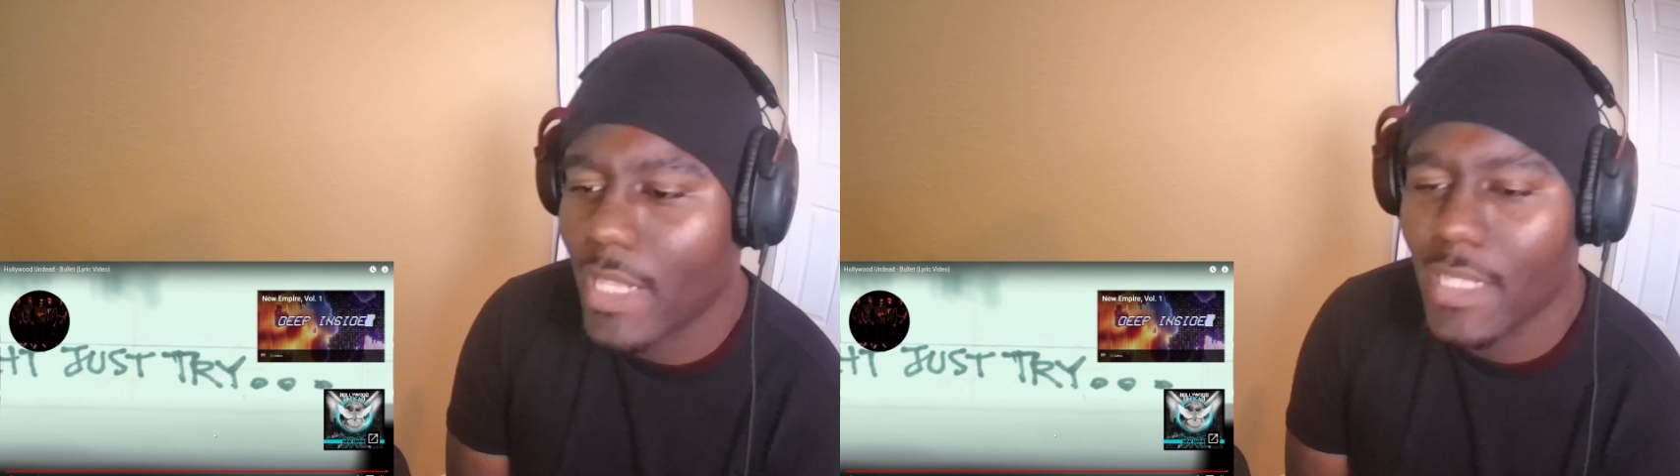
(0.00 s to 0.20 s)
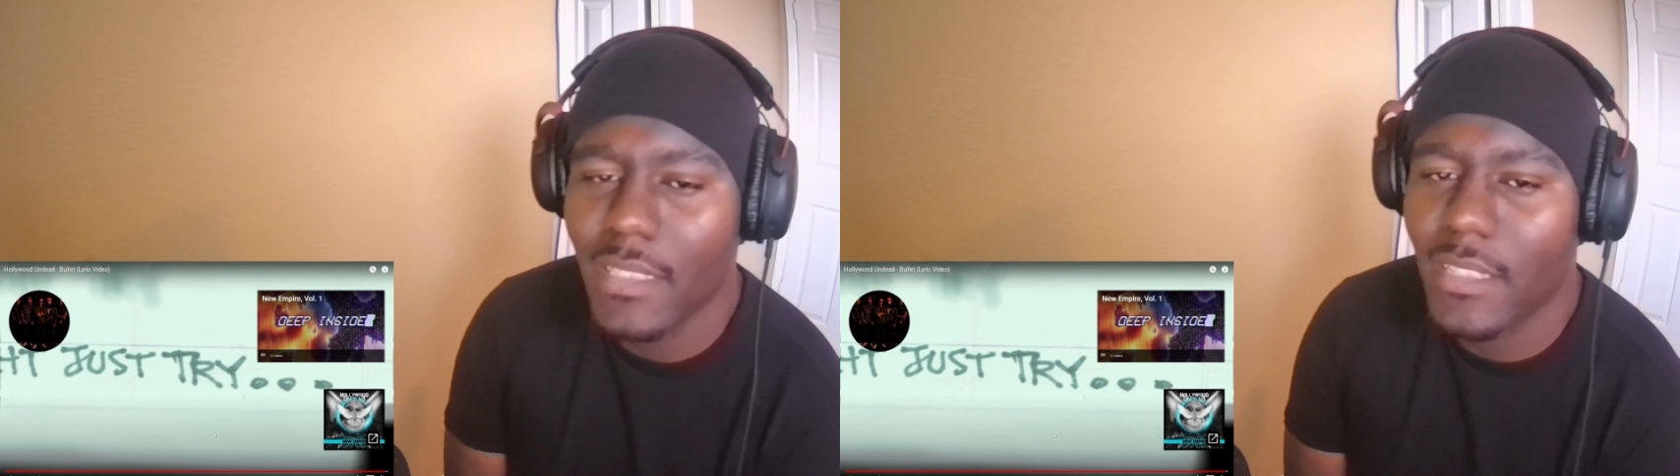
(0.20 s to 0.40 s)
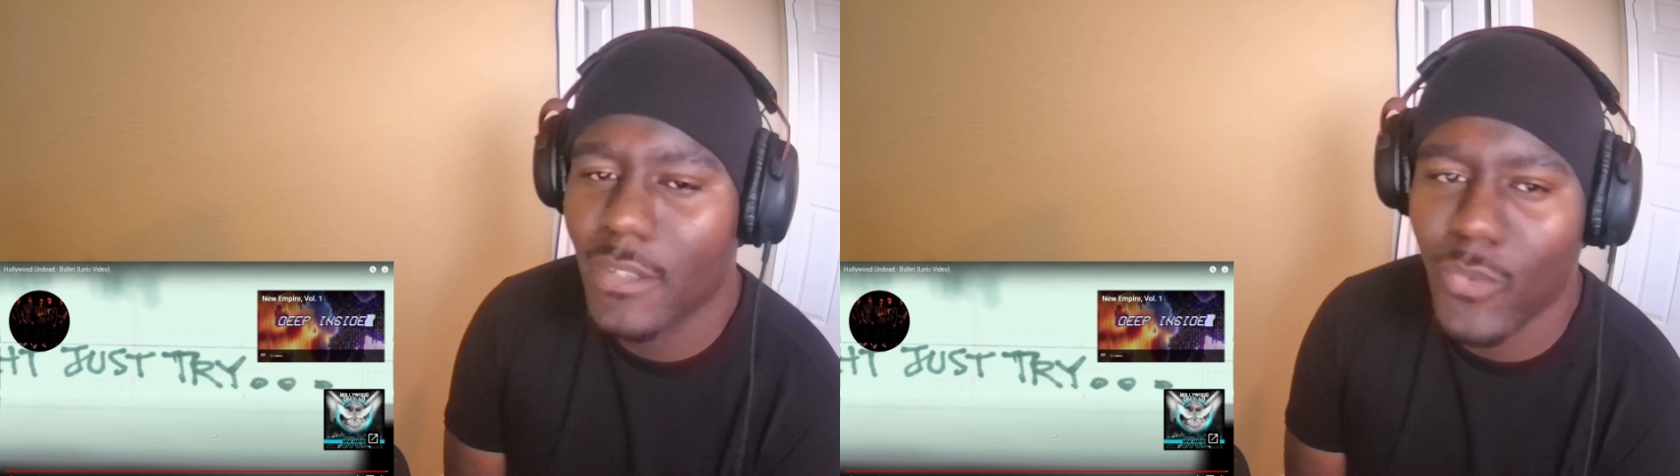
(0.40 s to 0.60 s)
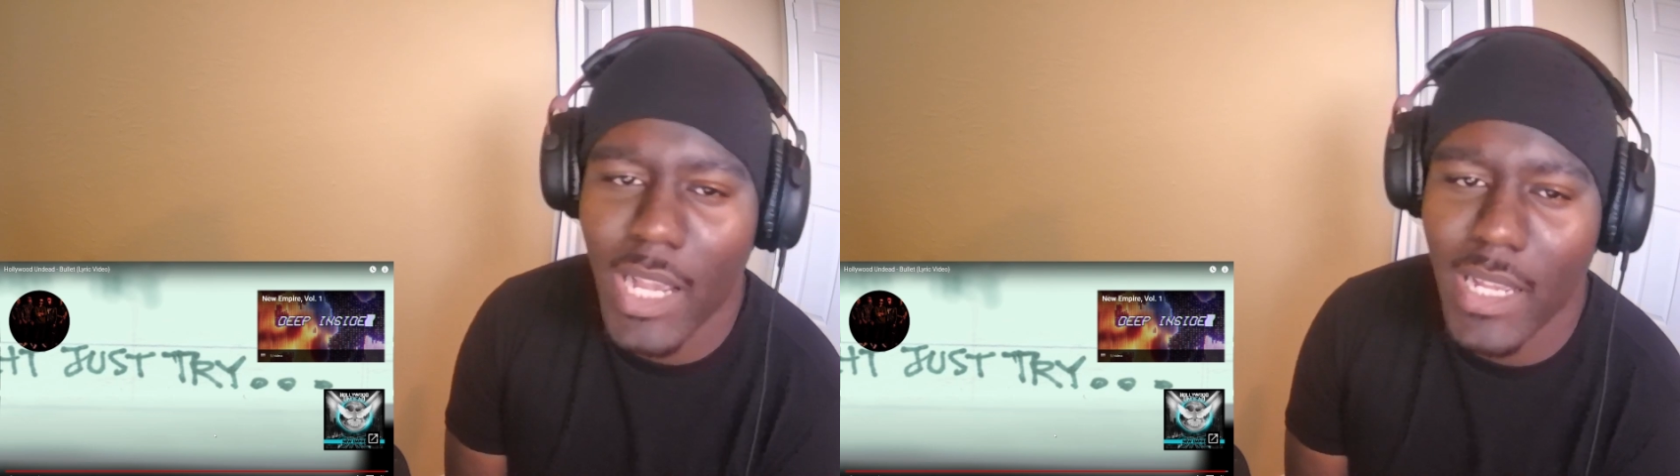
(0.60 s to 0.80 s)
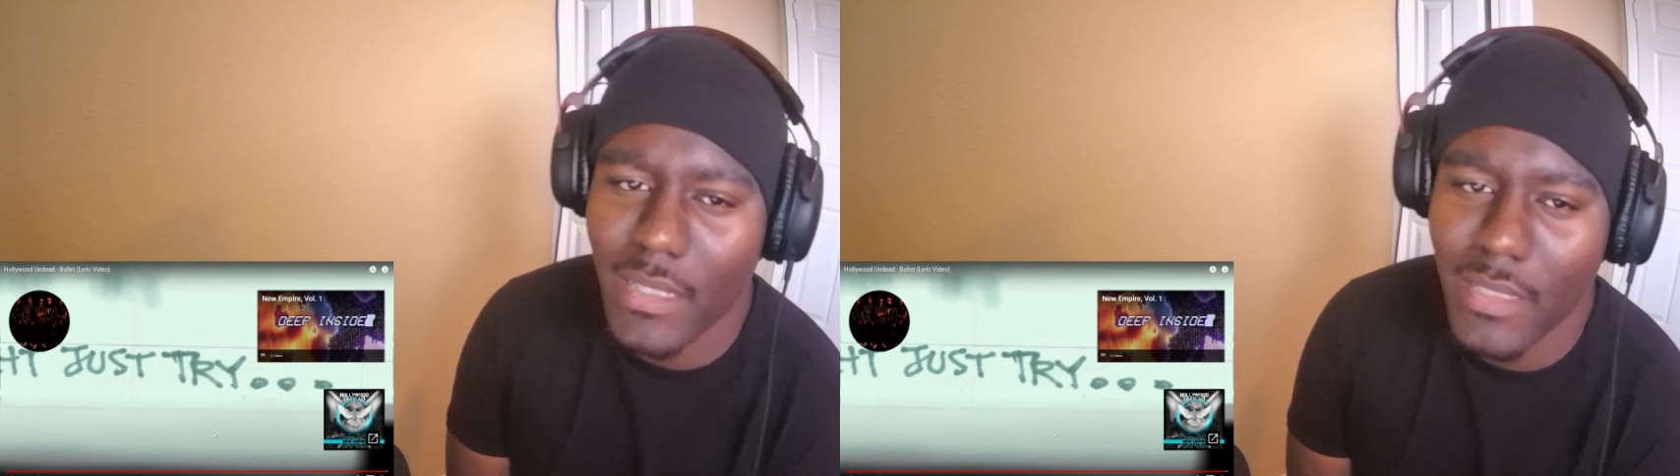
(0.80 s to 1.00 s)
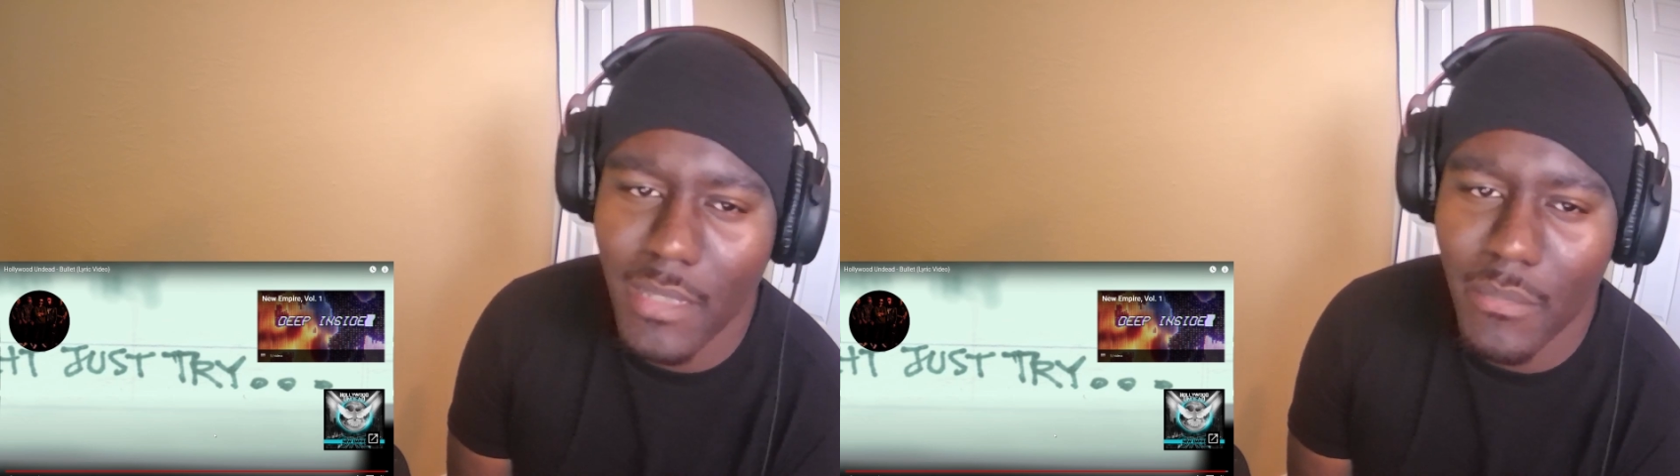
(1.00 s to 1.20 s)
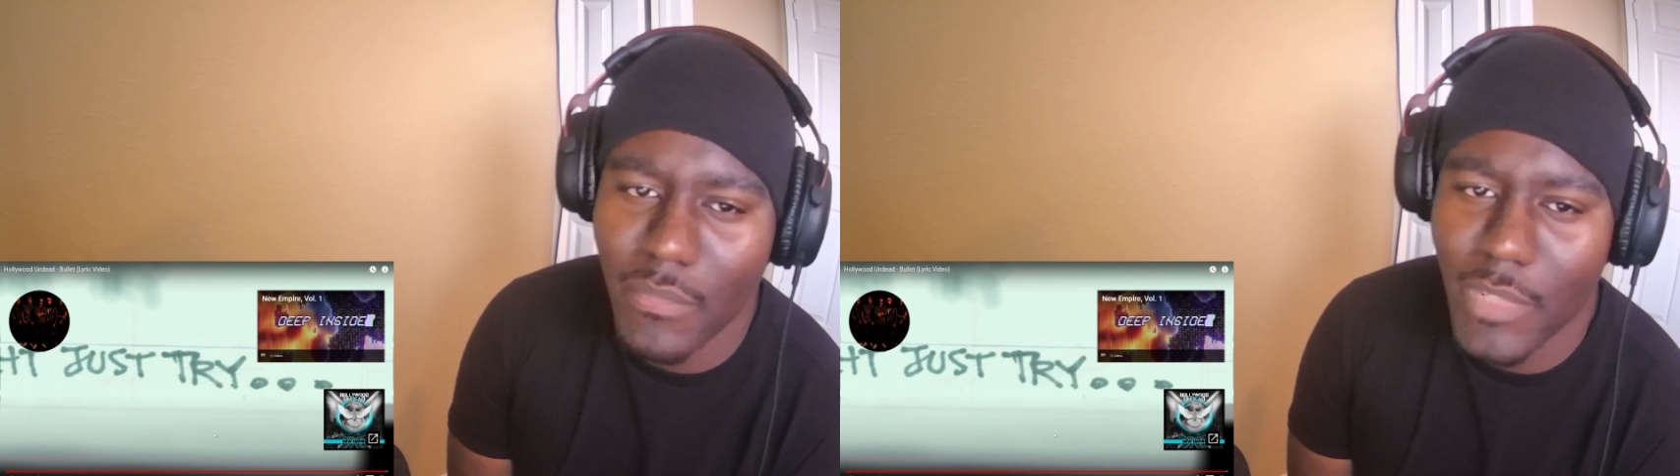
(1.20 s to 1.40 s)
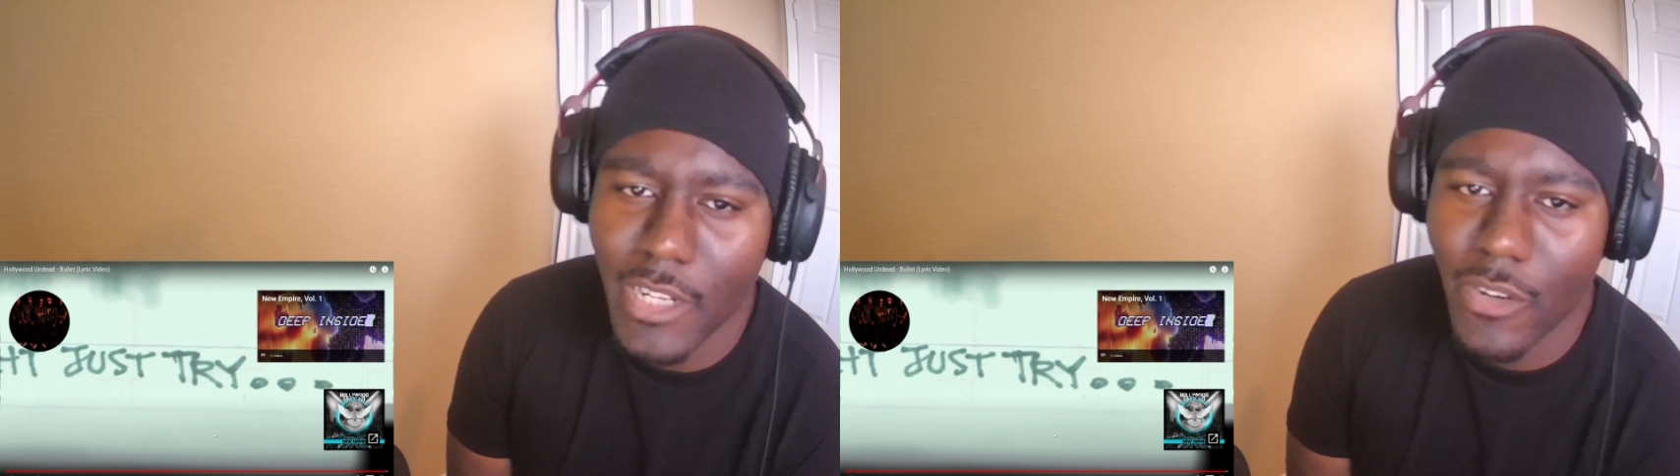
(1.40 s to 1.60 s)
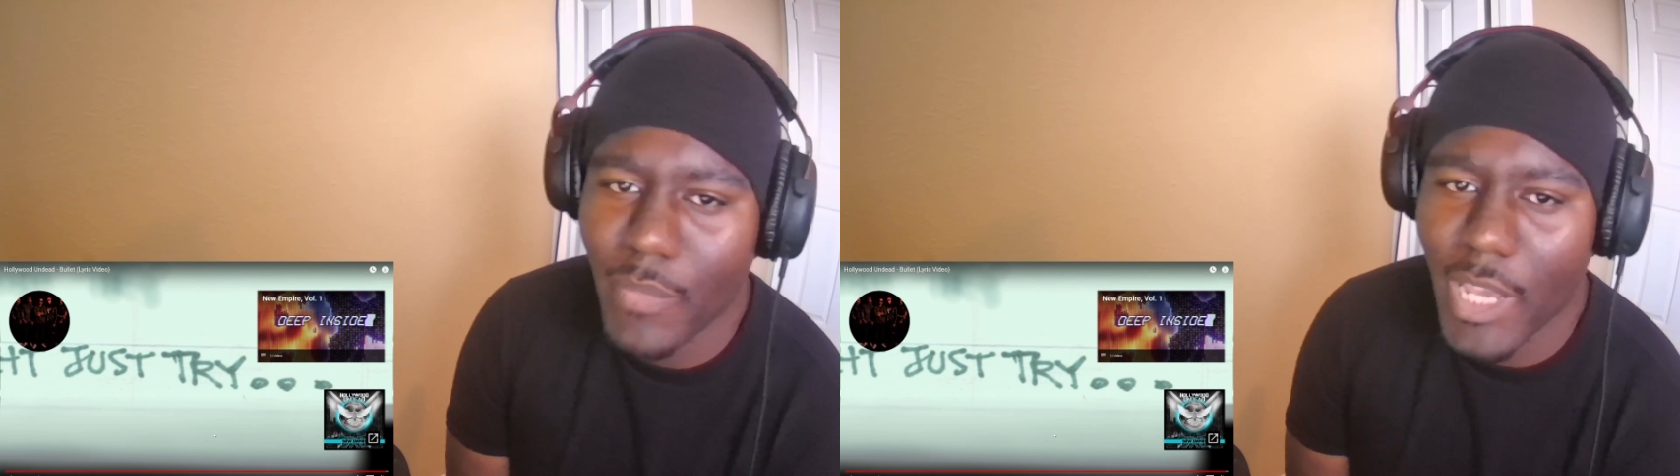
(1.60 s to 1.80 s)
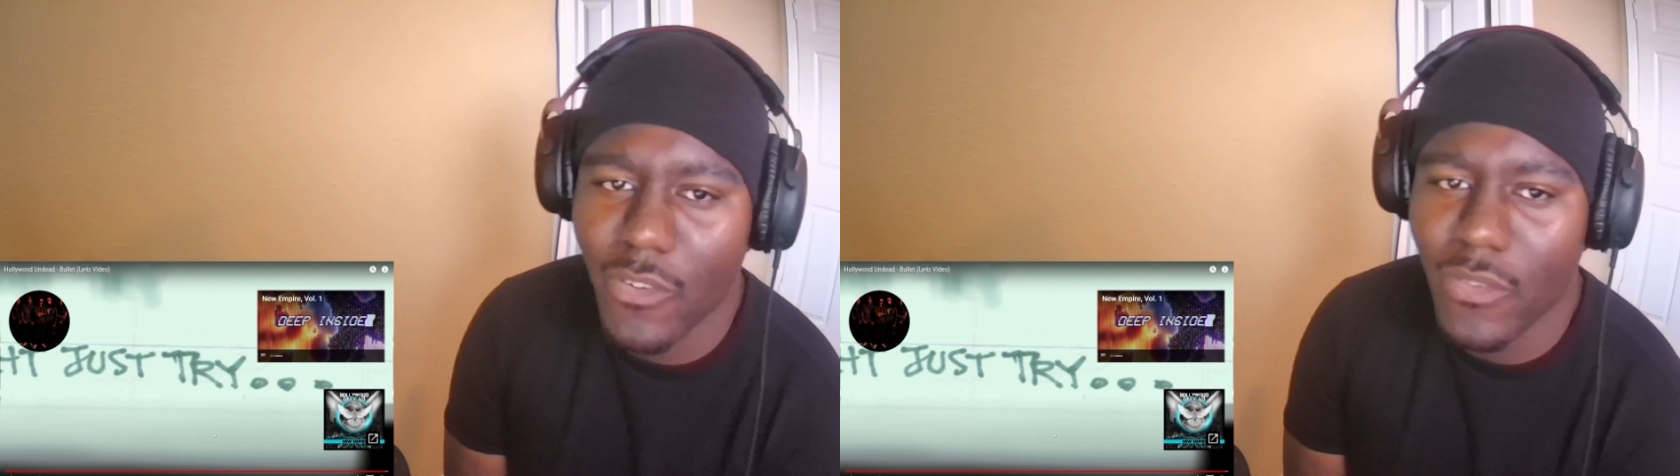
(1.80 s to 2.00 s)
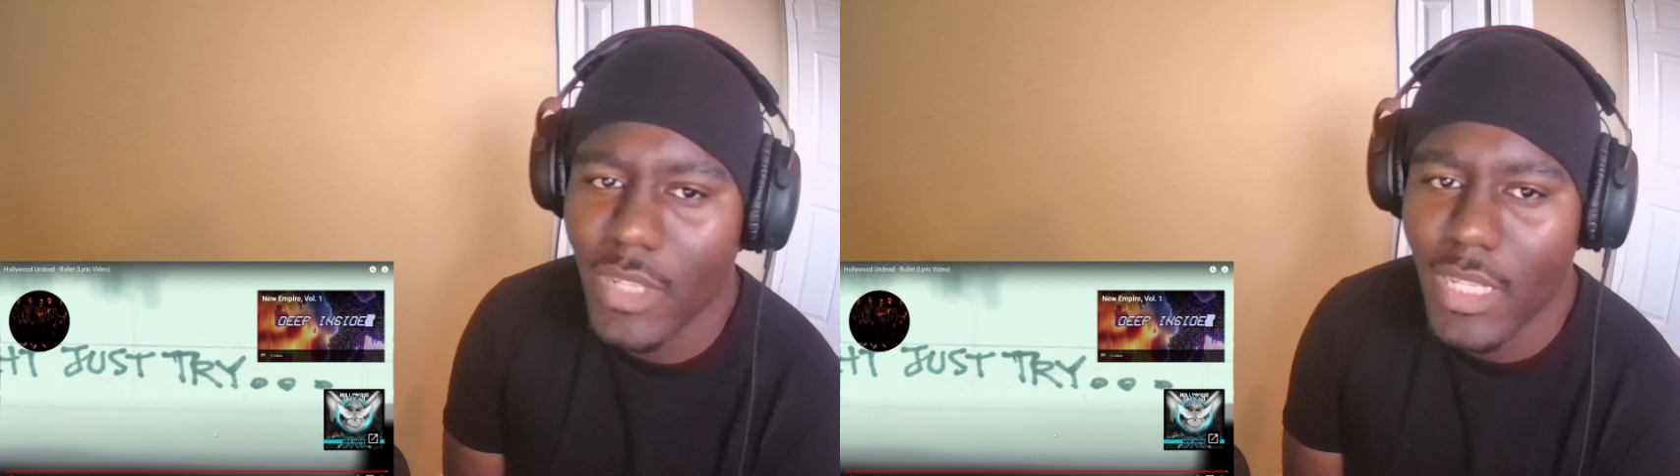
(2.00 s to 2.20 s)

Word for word: I listen to rock, some, you know, metal,